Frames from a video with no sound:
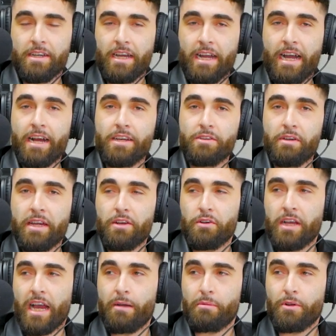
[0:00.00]
how do you handle
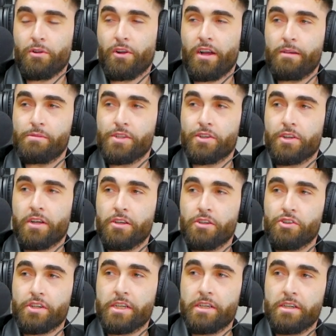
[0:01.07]
capital crimes in your
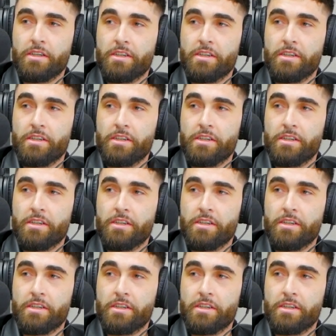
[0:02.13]
country?